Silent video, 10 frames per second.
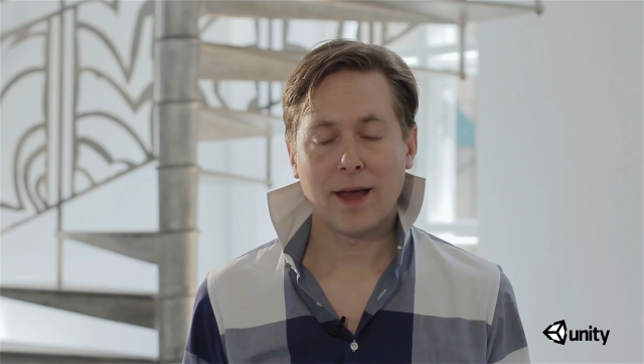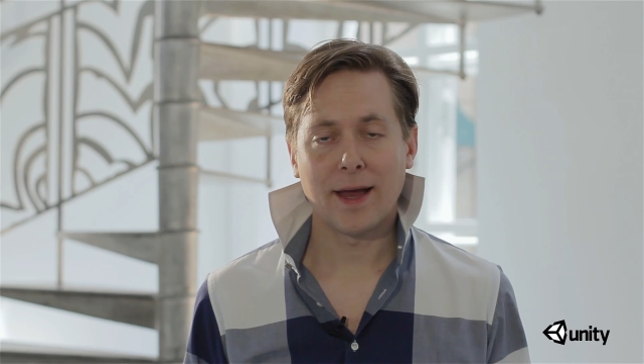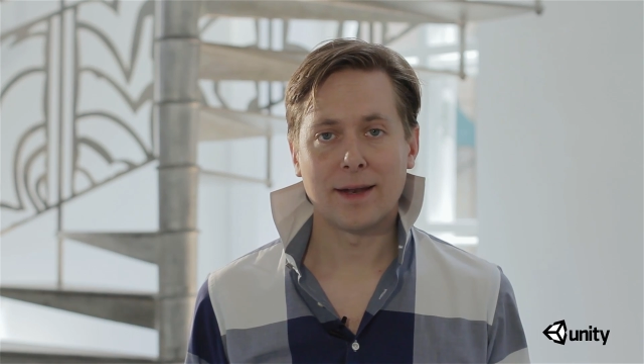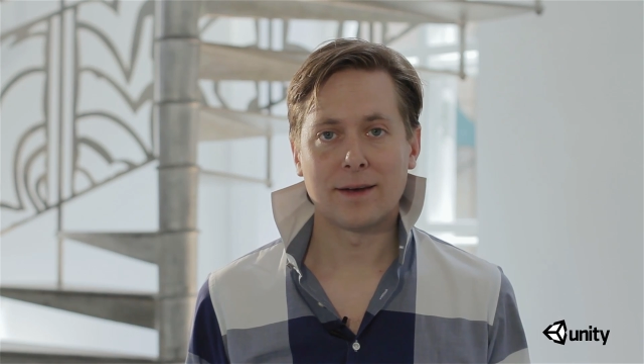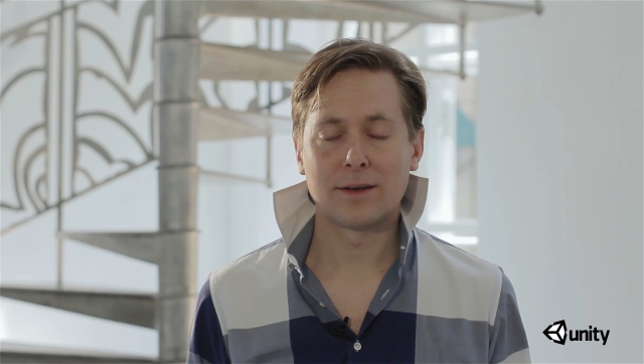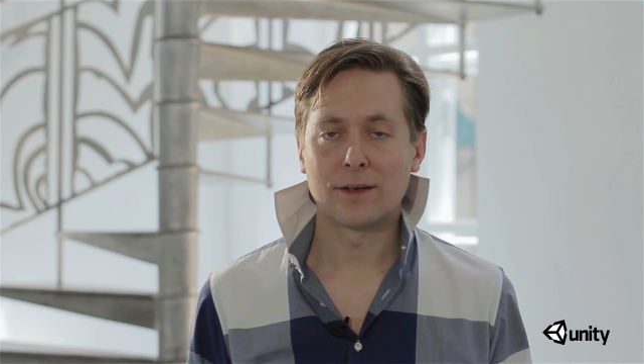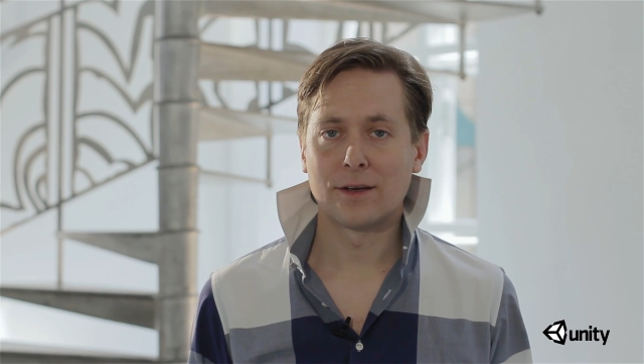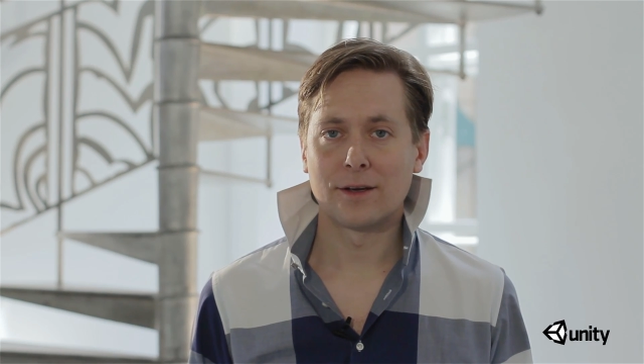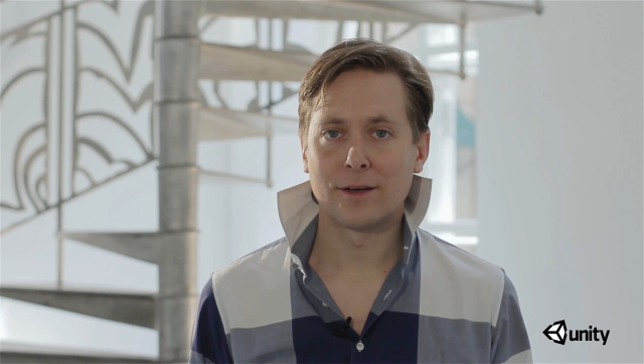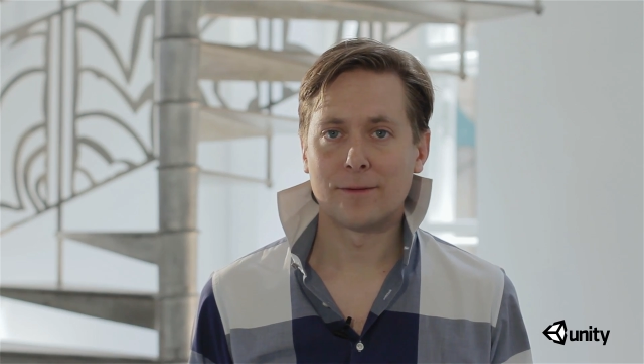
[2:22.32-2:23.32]
and
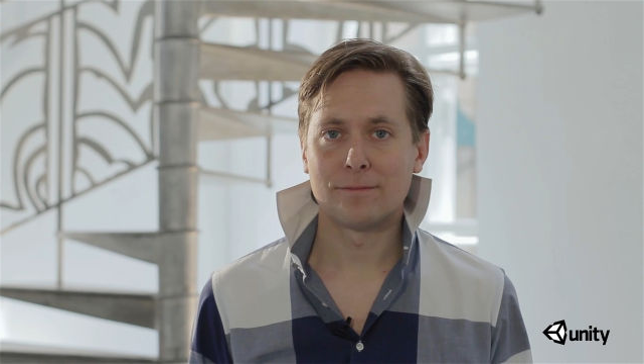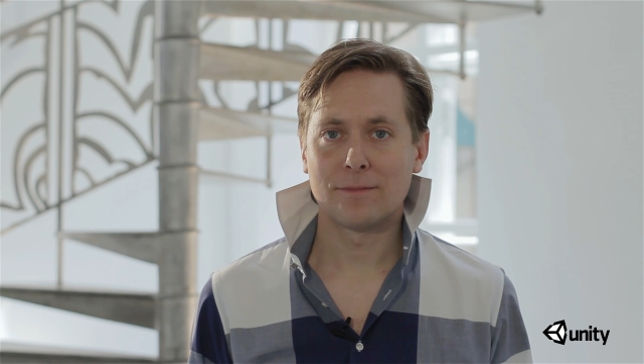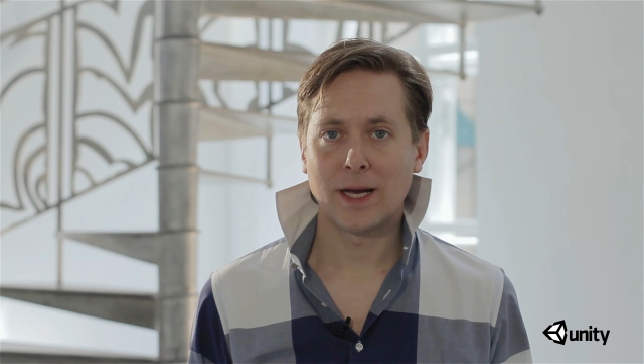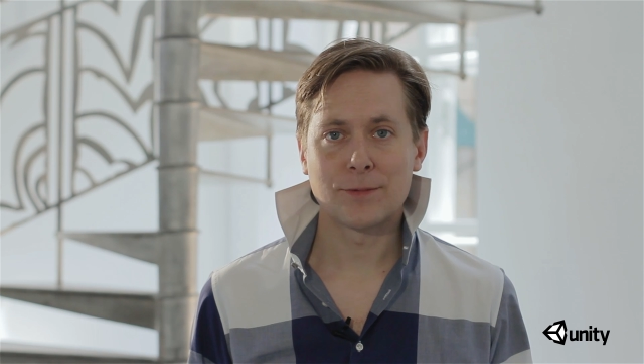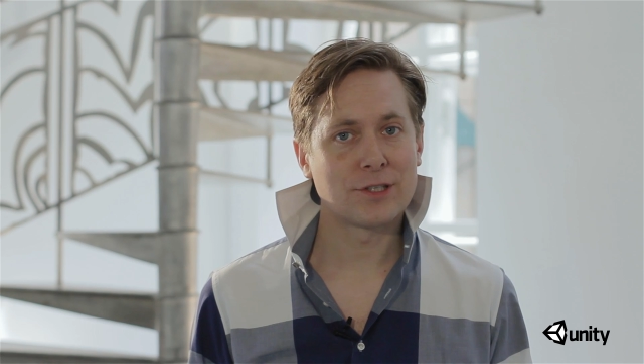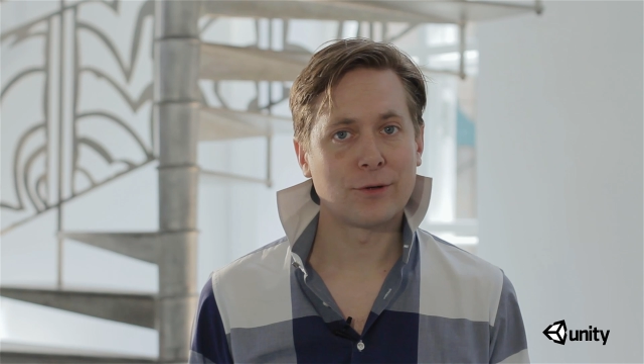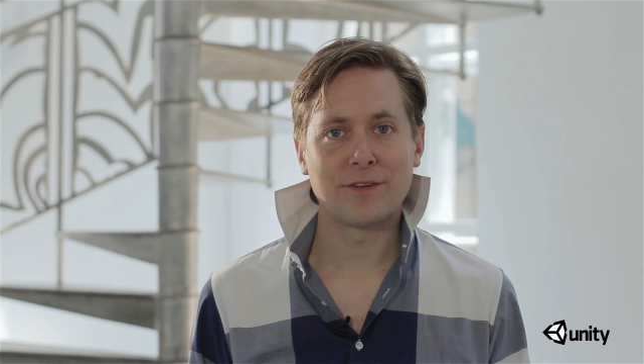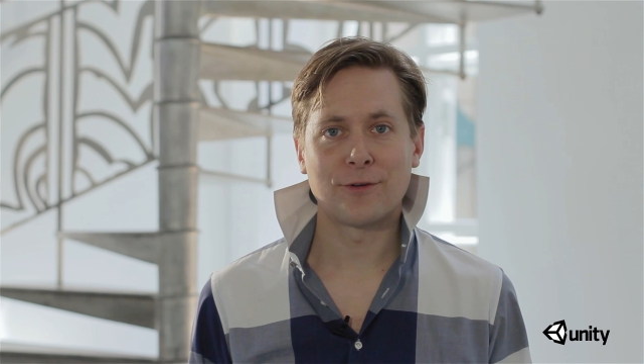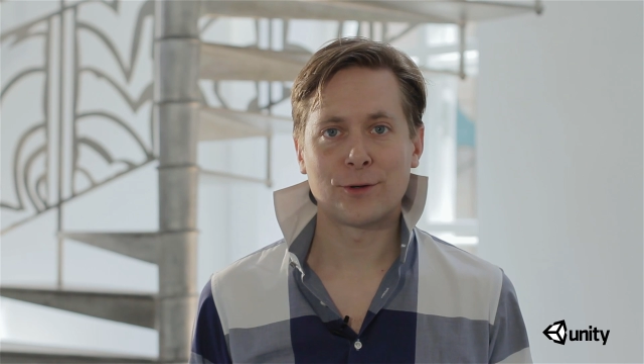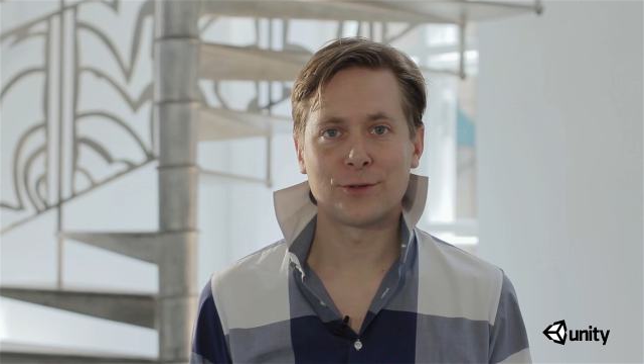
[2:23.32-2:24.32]
uh, I'm just
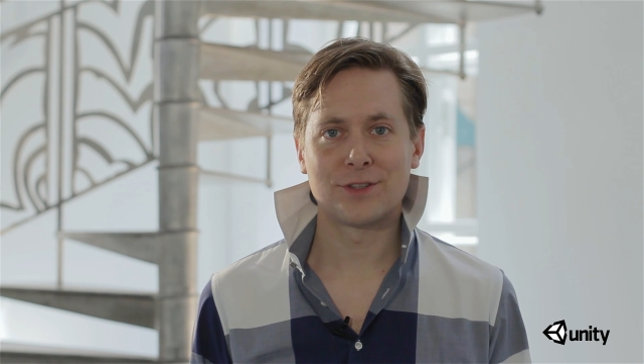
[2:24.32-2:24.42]
looking forward